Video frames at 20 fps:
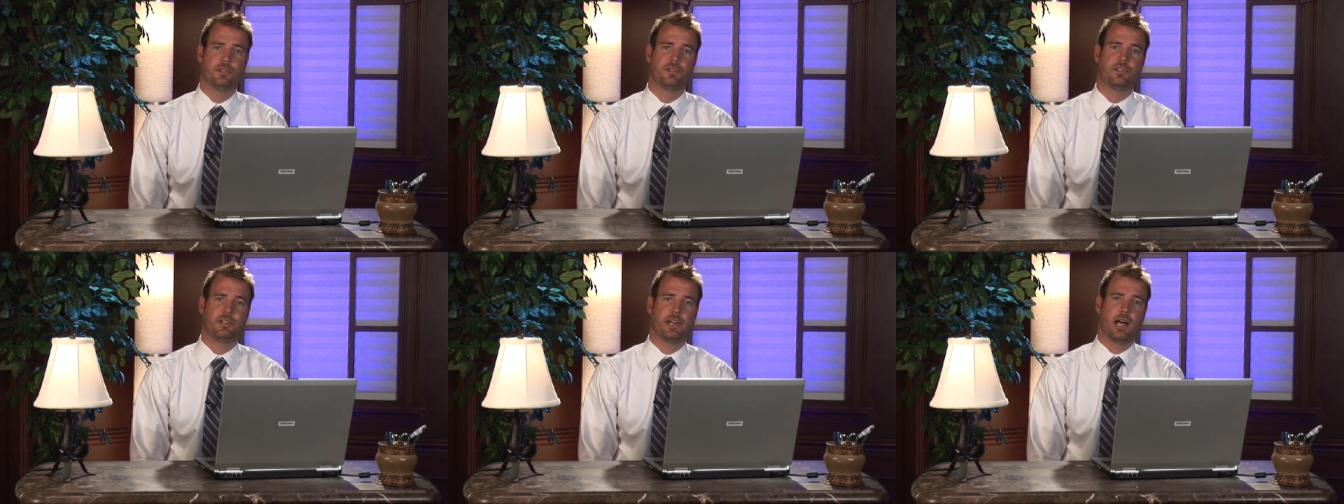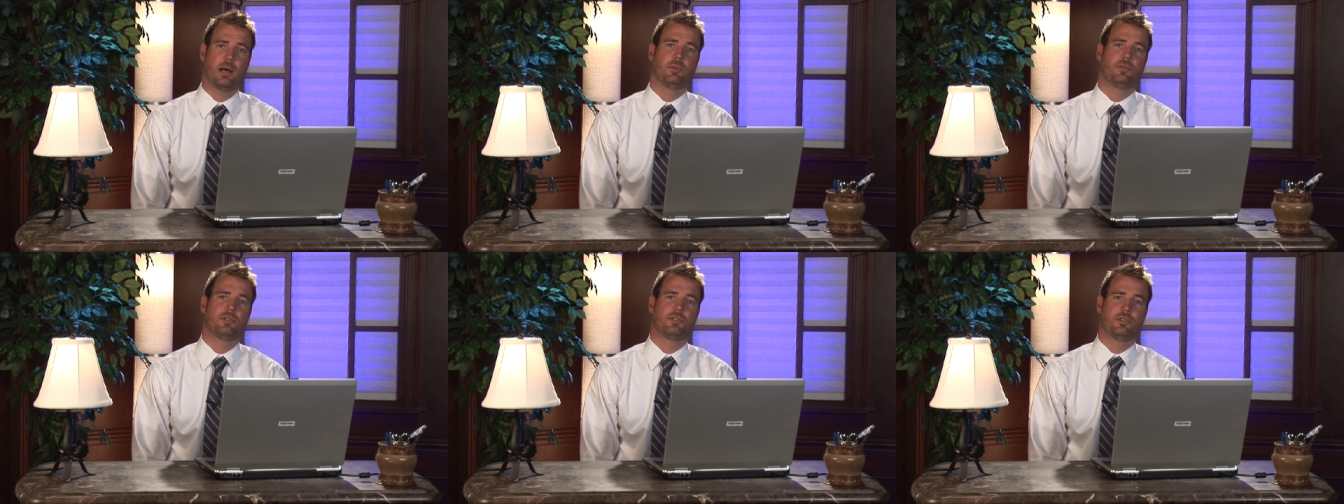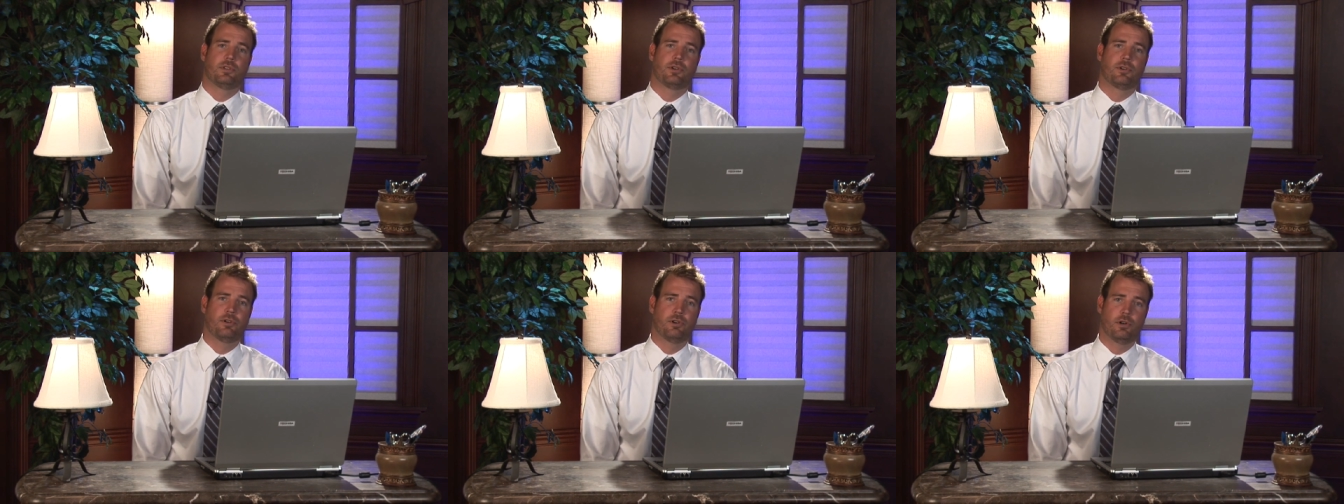establish
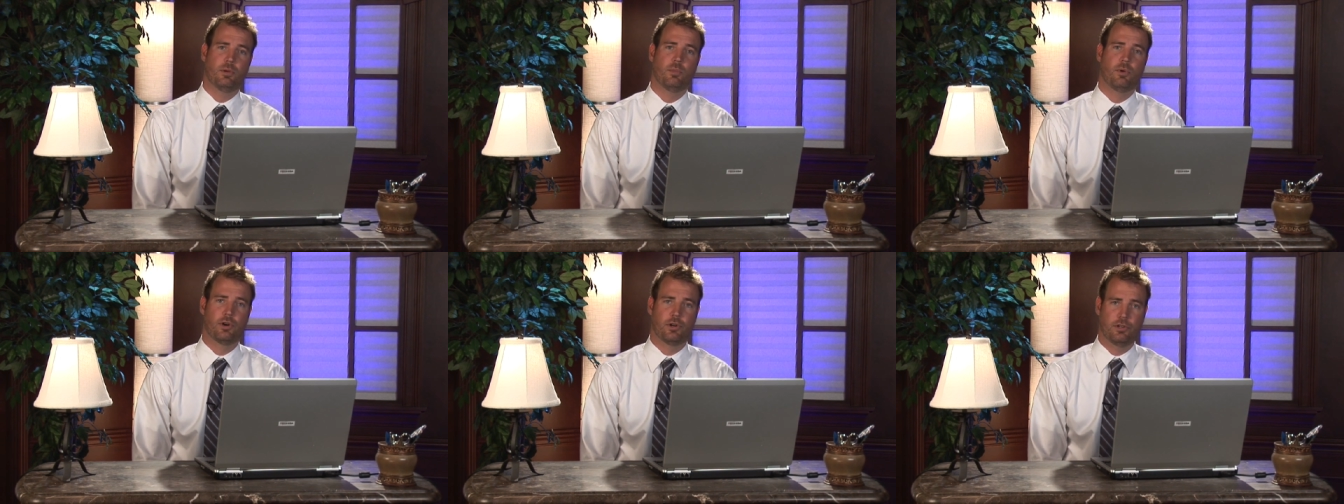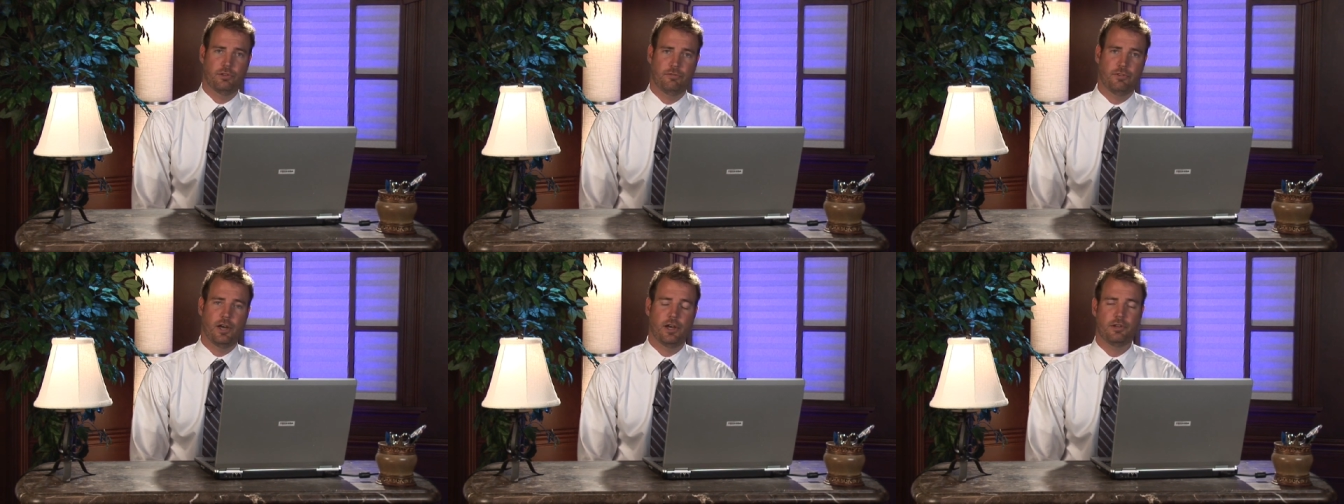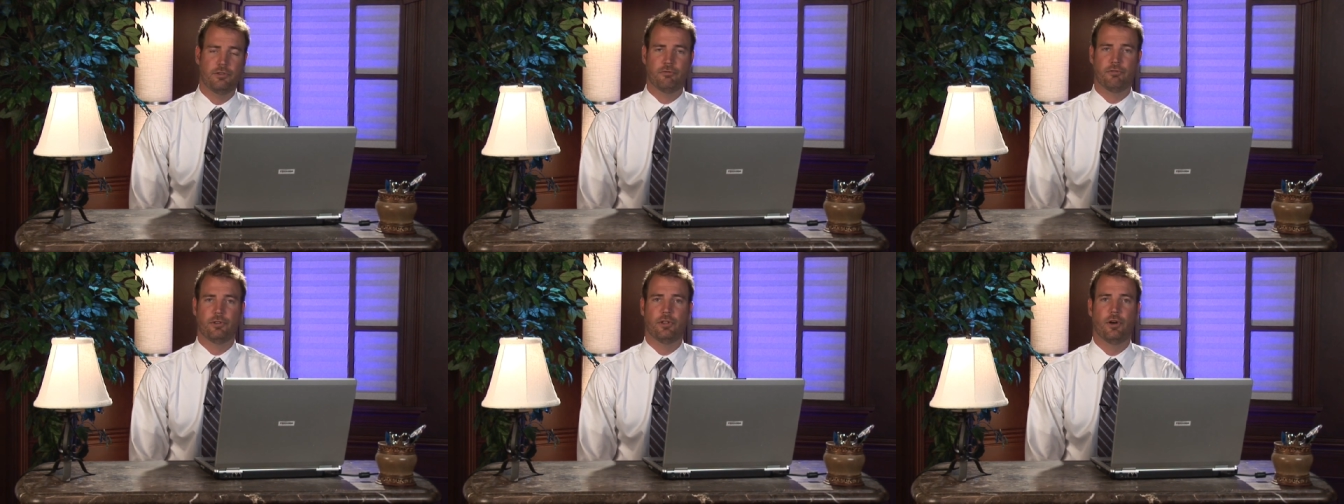the current market
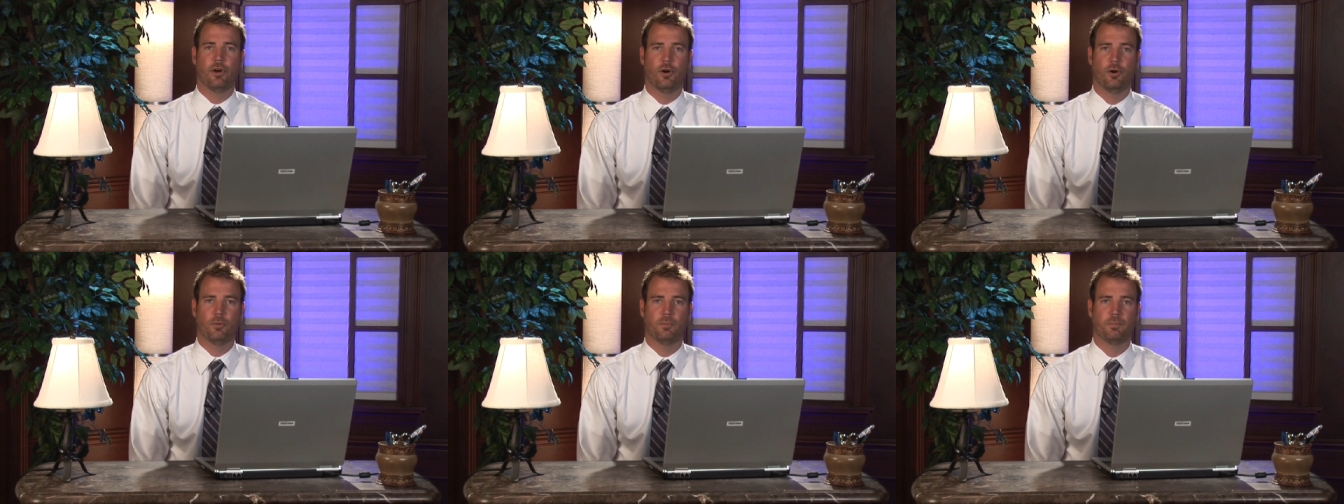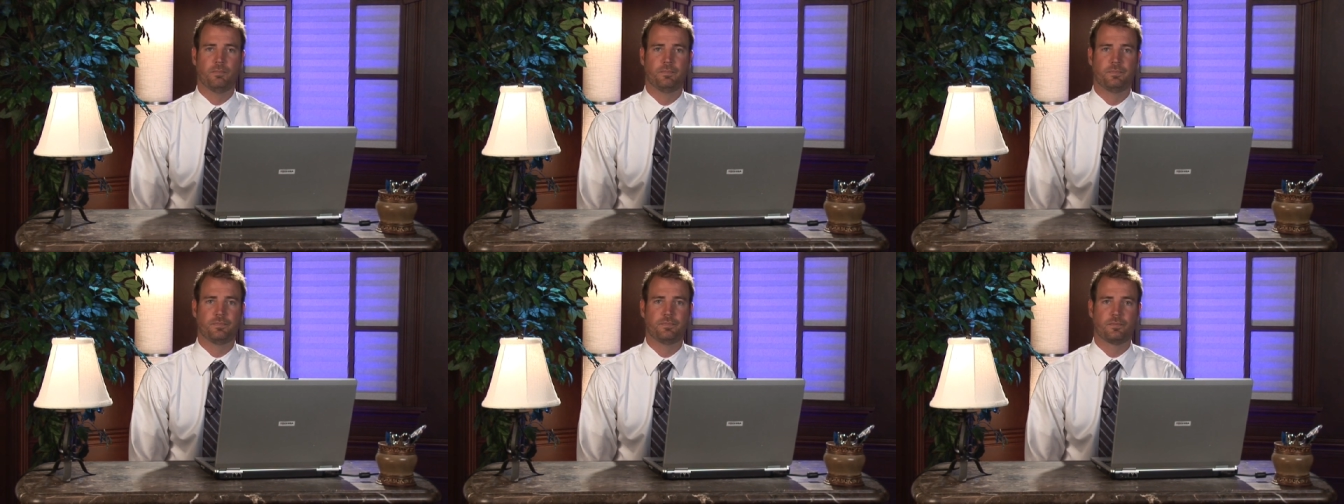value for the home.